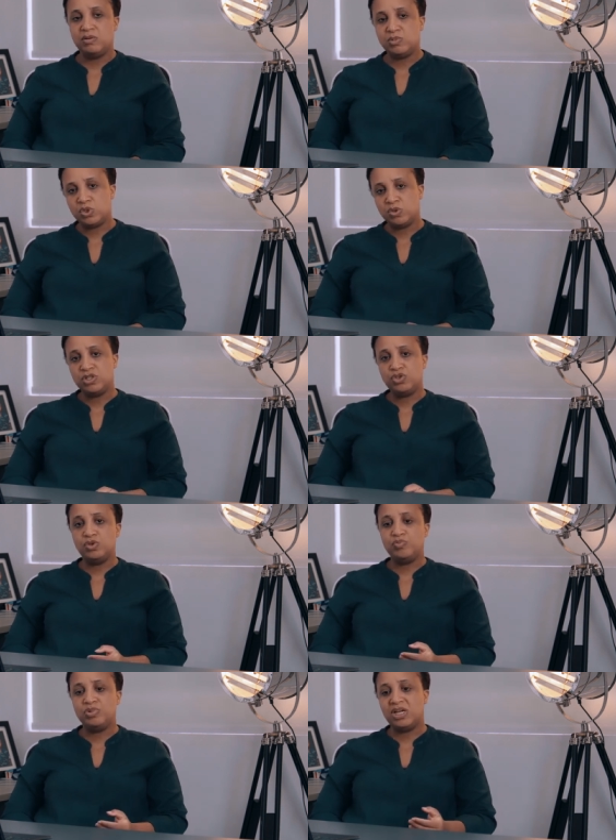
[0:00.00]
So this
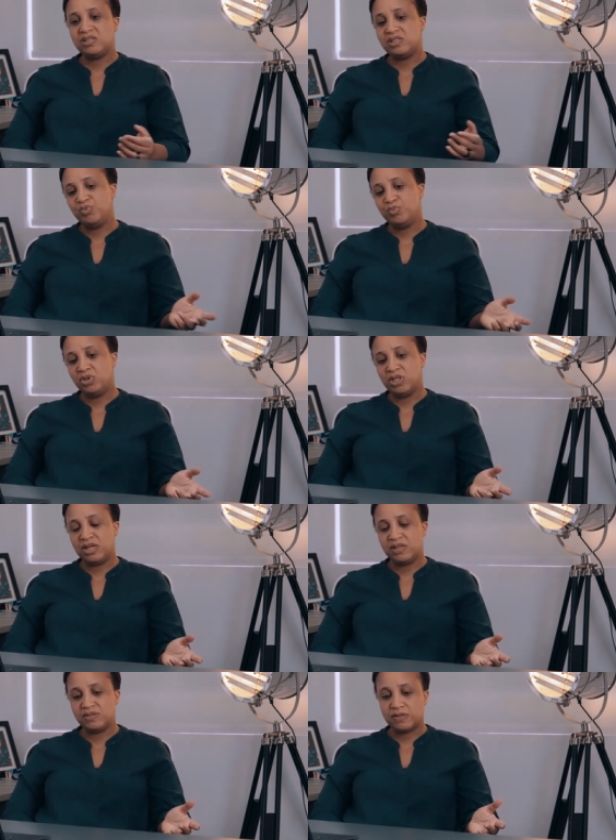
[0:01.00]
could be as simple
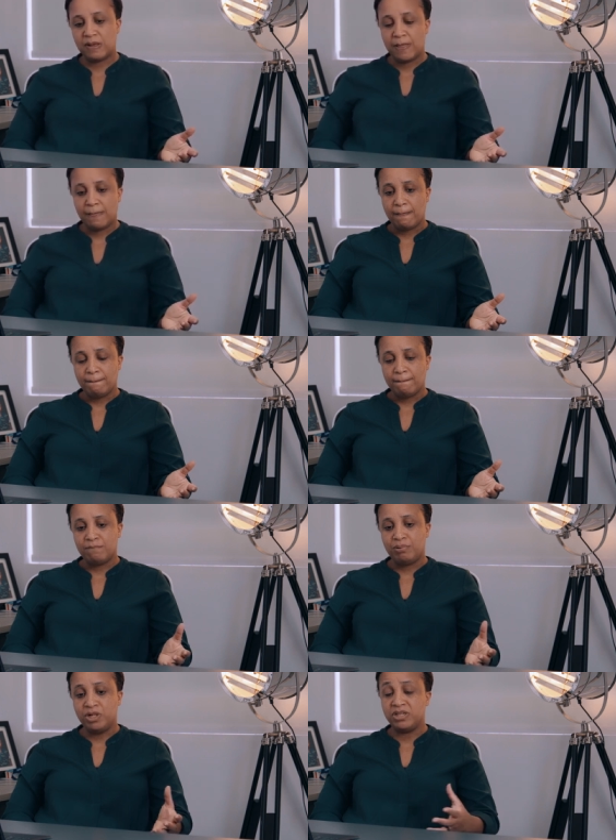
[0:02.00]
as
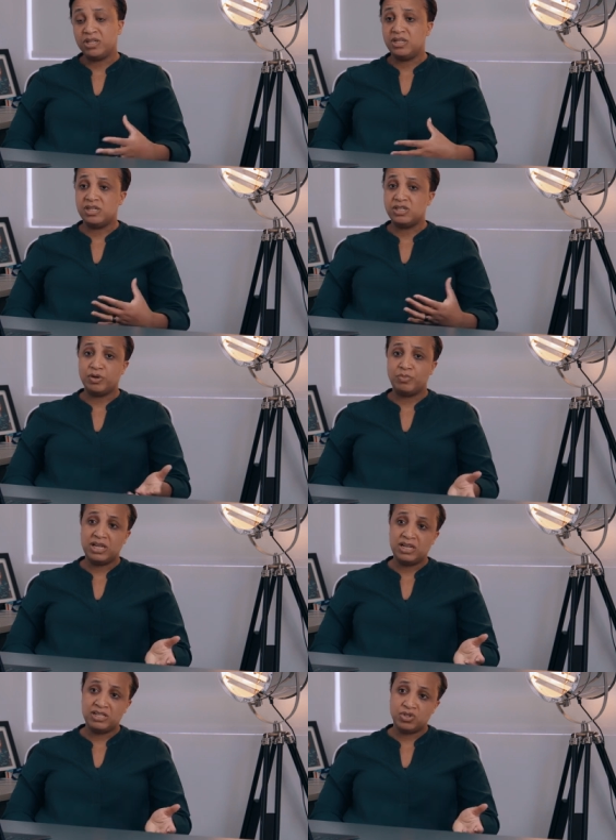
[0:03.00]
plugging in a
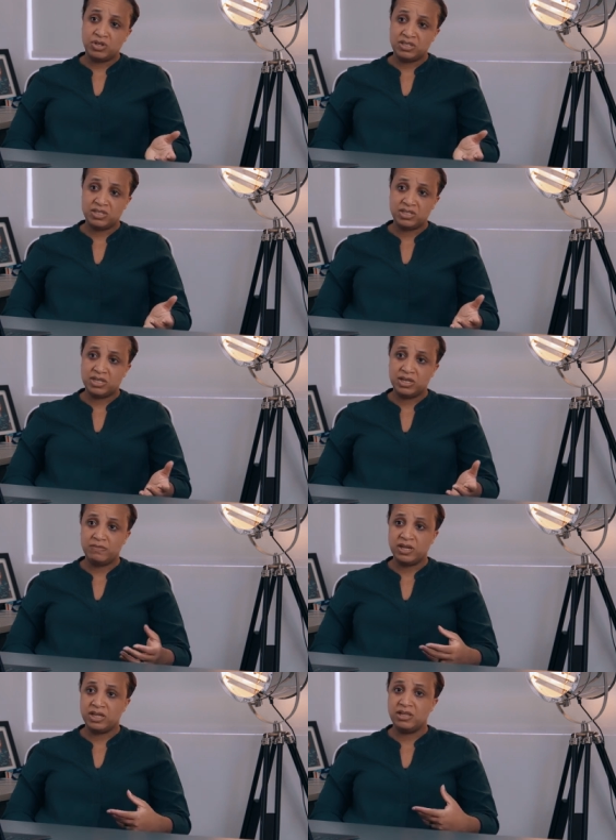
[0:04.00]
supplier into our
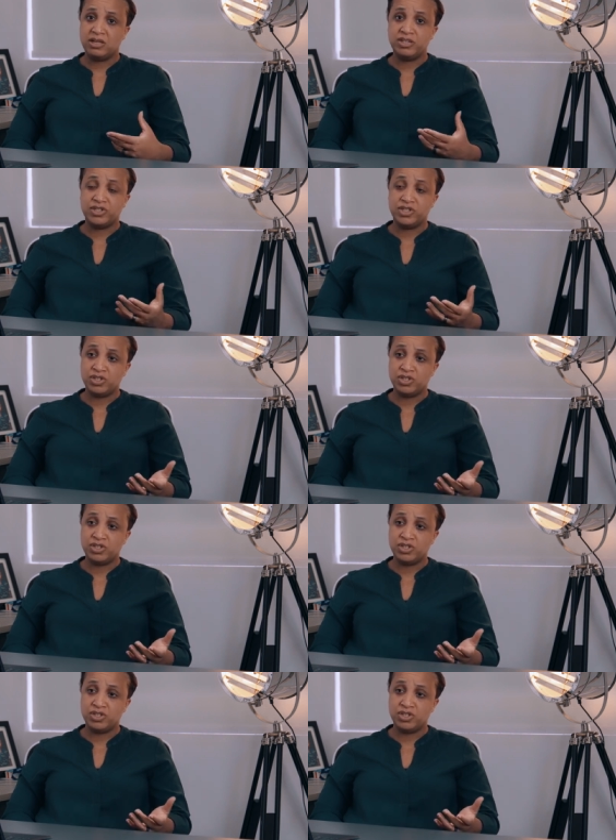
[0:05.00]
system, like a large